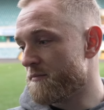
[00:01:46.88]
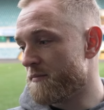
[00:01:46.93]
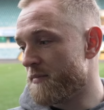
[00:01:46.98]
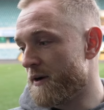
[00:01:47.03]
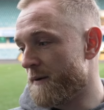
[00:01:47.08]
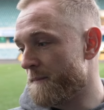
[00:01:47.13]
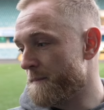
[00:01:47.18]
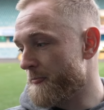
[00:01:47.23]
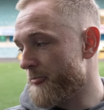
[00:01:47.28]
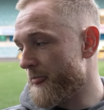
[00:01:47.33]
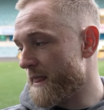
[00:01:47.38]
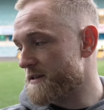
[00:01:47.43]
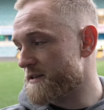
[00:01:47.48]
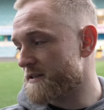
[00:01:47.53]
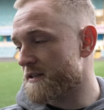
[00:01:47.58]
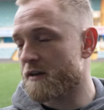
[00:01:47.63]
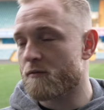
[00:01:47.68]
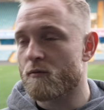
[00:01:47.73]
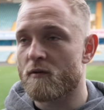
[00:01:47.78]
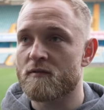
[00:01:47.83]
But
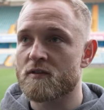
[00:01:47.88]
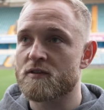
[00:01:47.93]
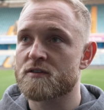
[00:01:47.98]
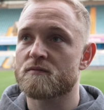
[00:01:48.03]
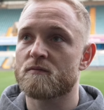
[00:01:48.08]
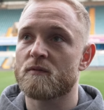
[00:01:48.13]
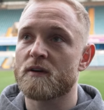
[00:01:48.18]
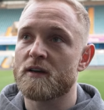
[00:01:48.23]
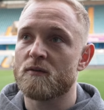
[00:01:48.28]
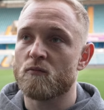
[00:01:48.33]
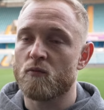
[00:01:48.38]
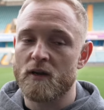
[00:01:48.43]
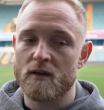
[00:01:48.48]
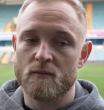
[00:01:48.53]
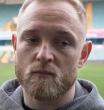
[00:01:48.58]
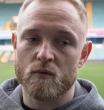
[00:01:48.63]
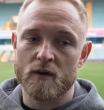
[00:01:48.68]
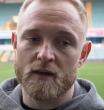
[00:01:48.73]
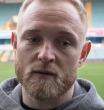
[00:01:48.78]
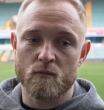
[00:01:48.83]
stick with us. We, we
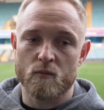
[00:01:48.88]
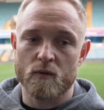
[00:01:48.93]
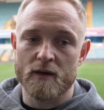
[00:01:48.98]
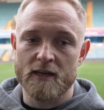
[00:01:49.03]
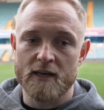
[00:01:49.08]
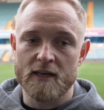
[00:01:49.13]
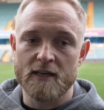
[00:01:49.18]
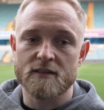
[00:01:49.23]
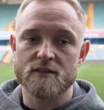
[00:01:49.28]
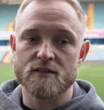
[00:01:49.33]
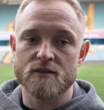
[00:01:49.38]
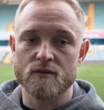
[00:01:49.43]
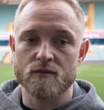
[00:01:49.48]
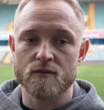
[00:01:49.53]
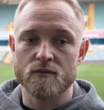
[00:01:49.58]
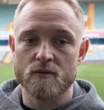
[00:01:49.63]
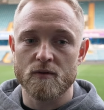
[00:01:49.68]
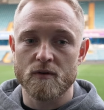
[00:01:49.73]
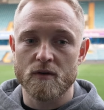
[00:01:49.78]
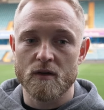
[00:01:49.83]
we we need
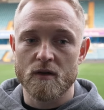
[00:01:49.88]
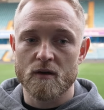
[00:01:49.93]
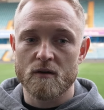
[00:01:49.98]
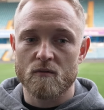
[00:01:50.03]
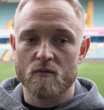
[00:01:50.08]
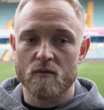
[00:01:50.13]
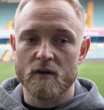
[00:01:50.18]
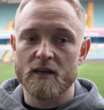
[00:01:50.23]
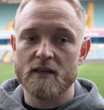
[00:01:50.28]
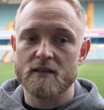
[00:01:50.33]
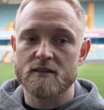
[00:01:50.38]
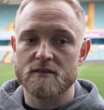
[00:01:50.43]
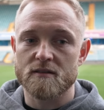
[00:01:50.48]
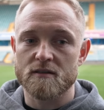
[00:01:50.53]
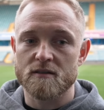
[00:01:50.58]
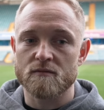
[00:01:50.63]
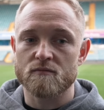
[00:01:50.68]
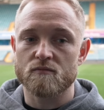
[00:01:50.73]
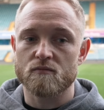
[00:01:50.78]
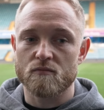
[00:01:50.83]
to, we need
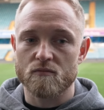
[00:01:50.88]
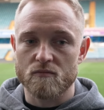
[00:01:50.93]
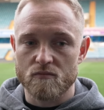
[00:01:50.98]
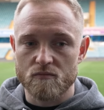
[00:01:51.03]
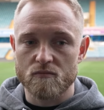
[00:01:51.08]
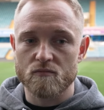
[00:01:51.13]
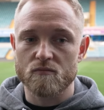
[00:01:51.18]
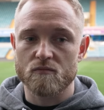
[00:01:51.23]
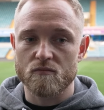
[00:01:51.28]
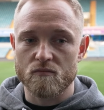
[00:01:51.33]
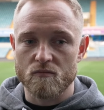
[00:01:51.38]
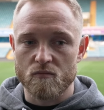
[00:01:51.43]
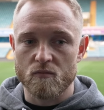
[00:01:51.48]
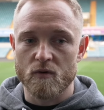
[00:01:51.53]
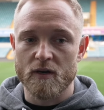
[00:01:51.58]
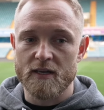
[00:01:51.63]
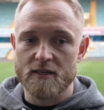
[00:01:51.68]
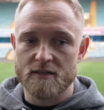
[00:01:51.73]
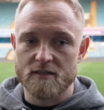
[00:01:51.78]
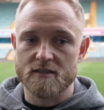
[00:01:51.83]
to,
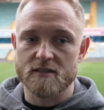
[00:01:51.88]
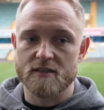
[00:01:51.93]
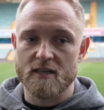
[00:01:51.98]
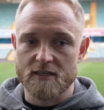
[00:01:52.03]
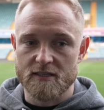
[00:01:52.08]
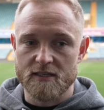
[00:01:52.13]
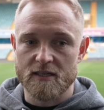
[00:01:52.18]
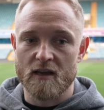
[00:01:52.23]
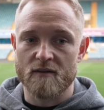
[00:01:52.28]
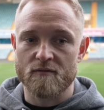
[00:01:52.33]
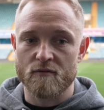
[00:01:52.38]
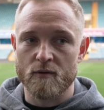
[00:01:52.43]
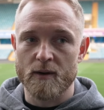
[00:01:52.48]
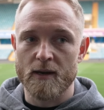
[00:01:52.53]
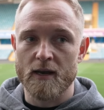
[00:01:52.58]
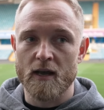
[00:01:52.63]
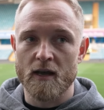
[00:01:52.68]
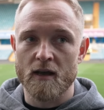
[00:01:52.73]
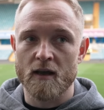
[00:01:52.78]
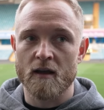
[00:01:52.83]
we need to stick together
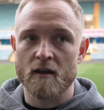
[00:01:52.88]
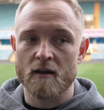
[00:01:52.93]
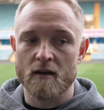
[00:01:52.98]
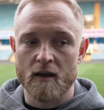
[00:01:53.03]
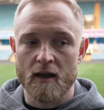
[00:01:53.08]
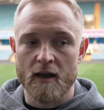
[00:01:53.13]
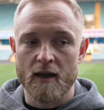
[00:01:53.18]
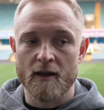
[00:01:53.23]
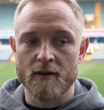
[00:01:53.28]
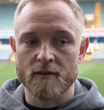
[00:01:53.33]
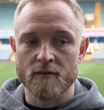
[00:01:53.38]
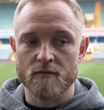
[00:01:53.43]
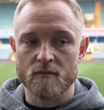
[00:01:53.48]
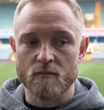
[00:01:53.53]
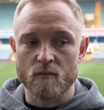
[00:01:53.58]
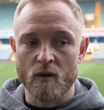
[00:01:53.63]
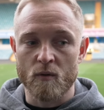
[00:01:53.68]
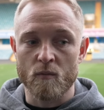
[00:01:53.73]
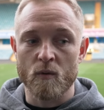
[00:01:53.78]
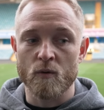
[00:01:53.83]
in there, and
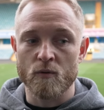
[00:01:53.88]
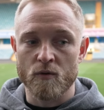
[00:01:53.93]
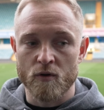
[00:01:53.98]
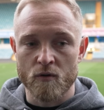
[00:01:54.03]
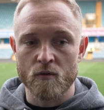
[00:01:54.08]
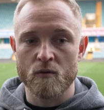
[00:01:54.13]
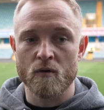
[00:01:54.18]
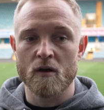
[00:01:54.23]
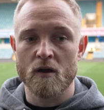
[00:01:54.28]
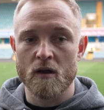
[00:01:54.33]
we will do.